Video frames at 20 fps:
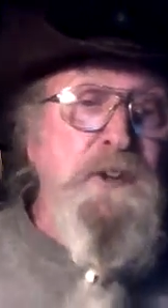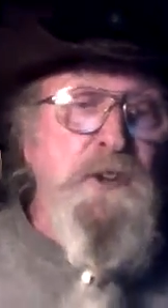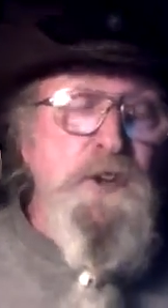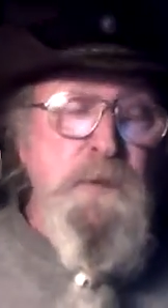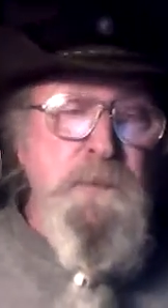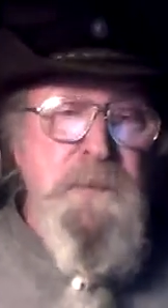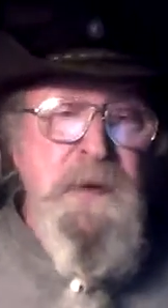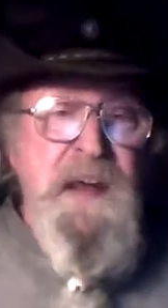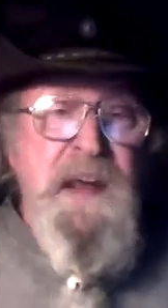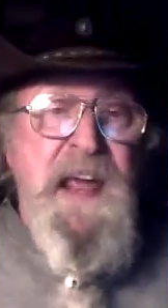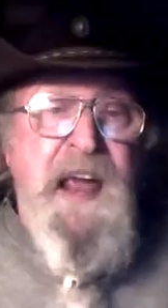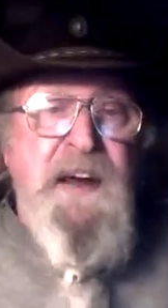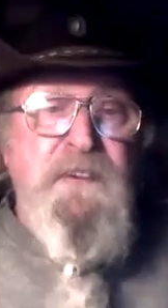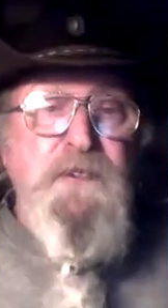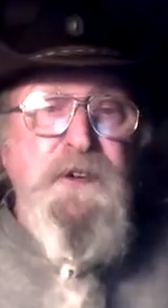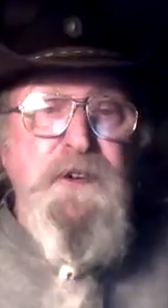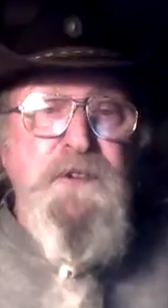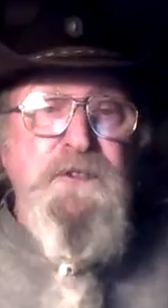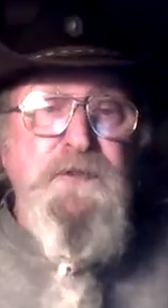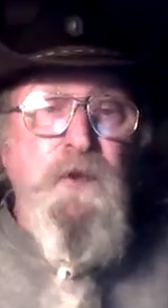group
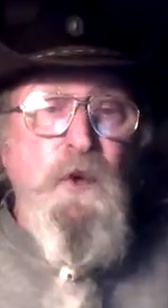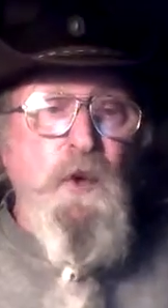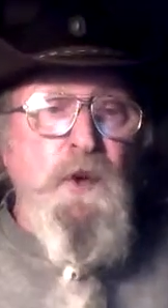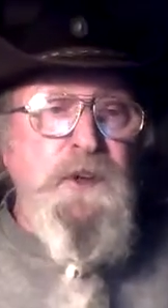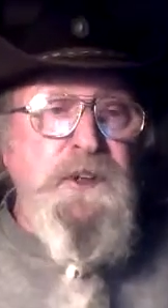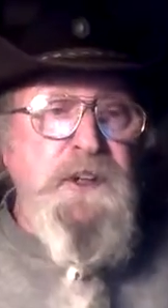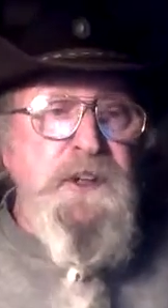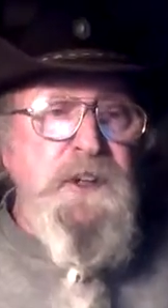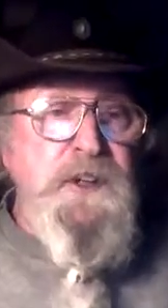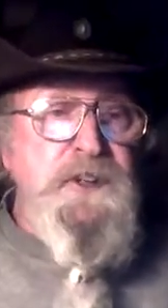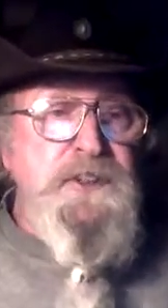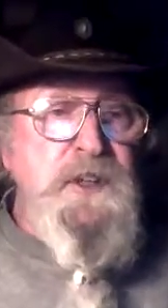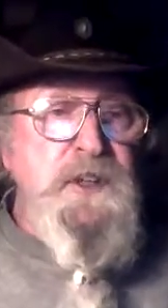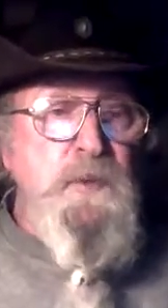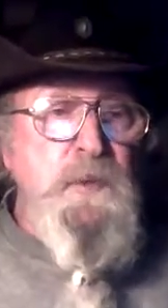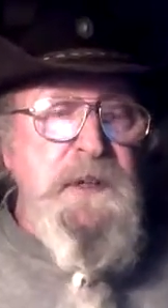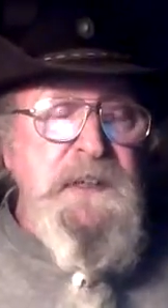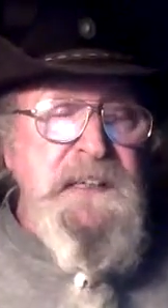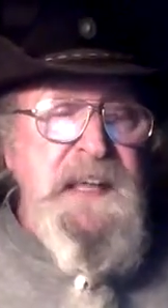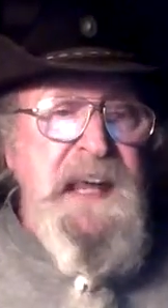every four years,
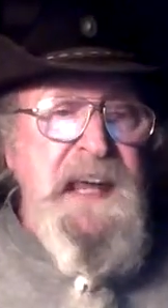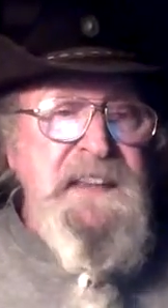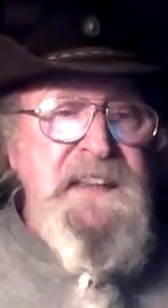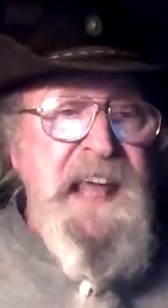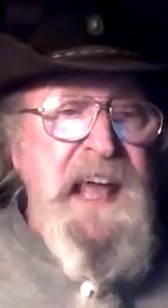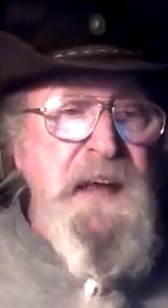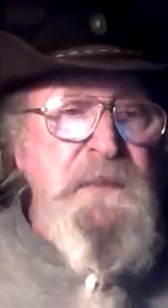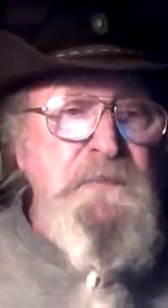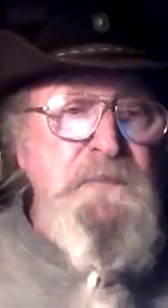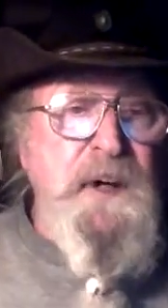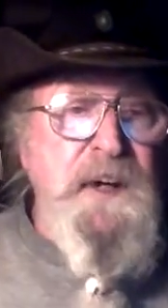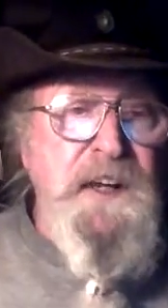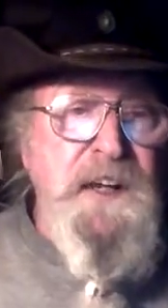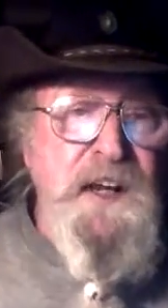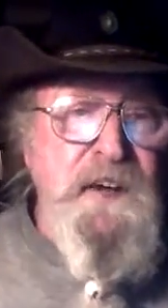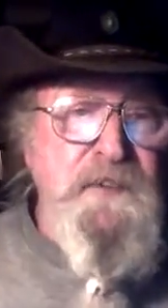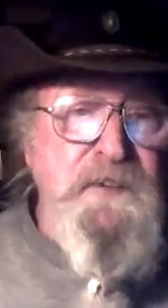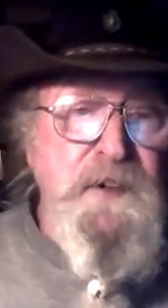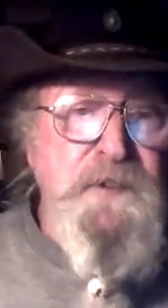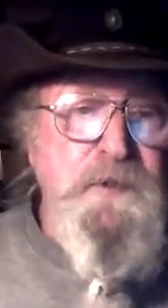and we take that
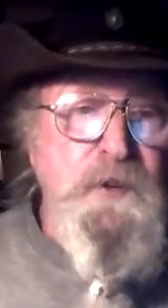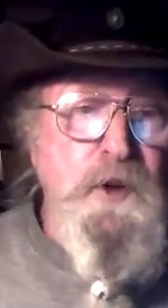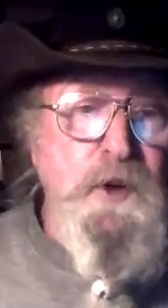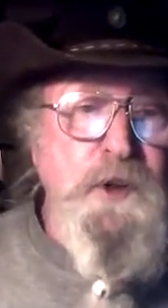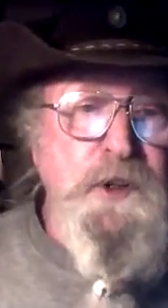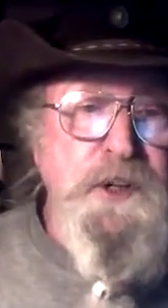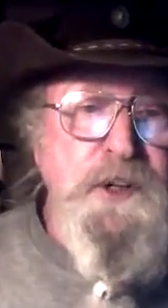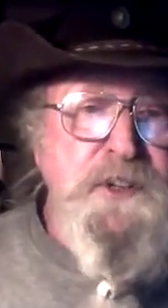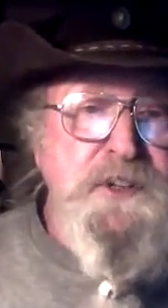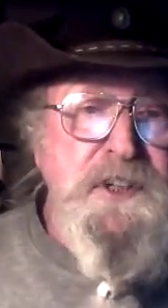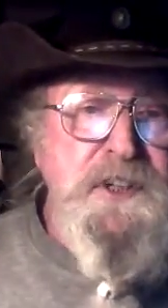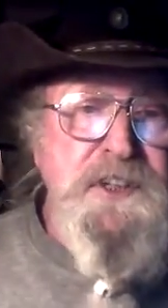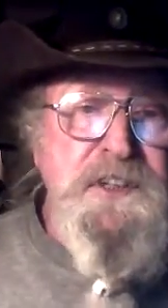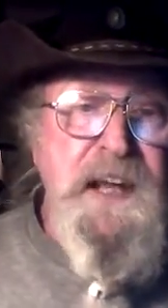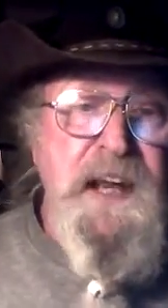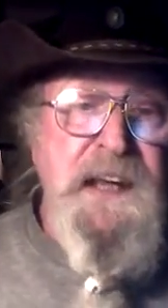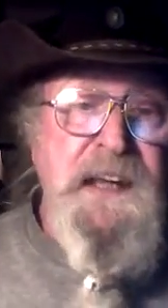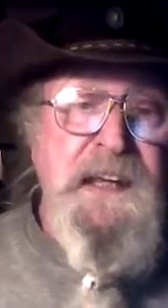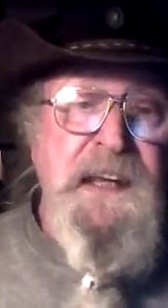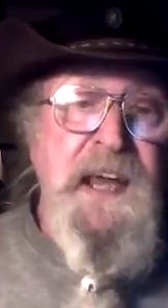money every four years and
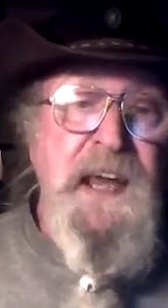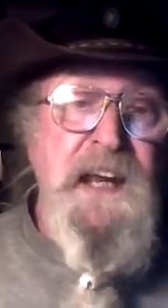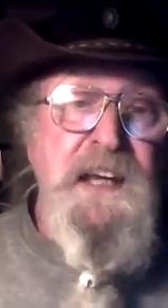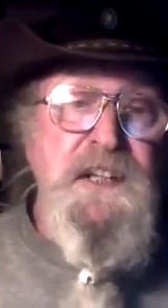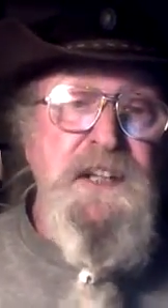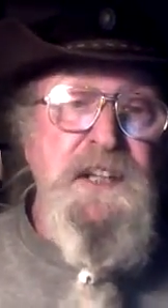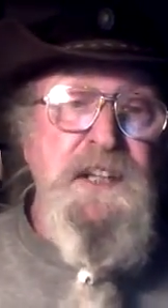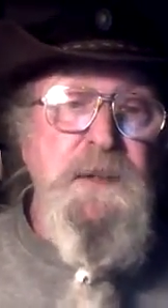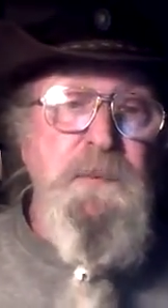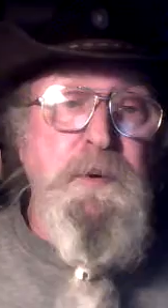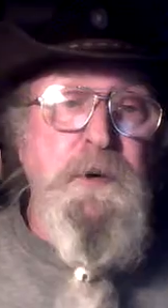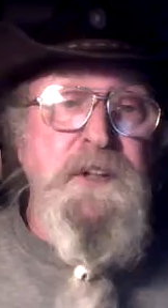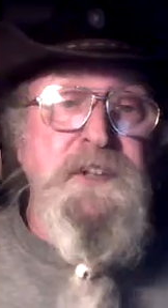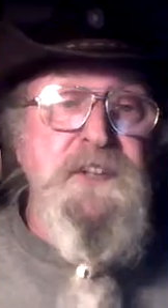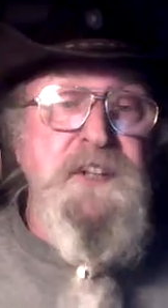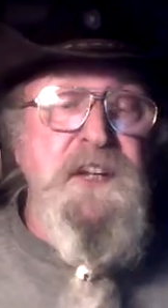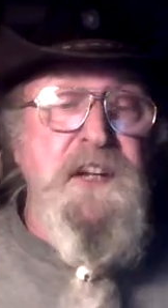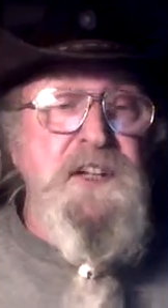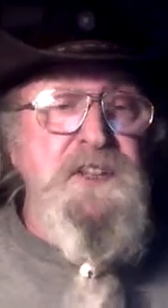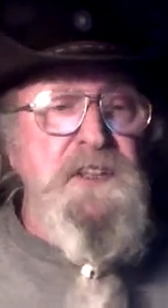dedicate it to the
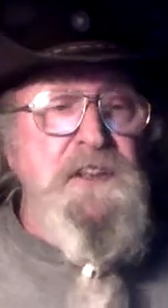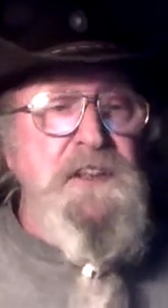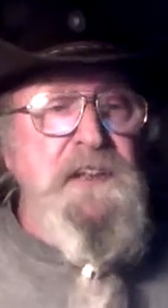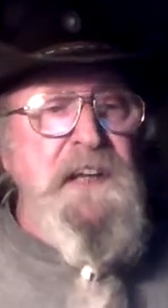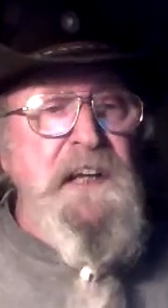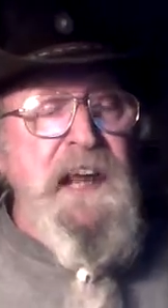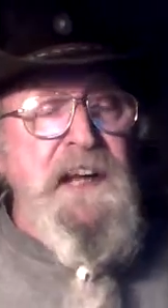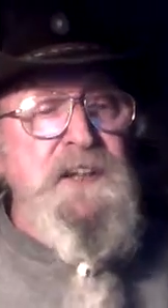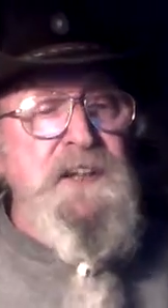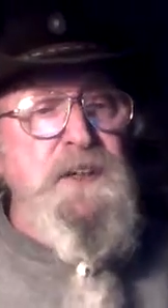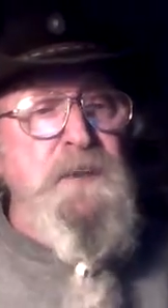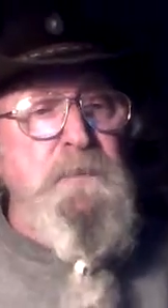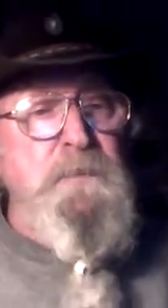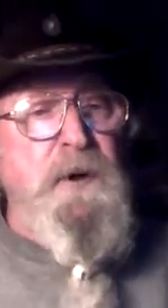presidential election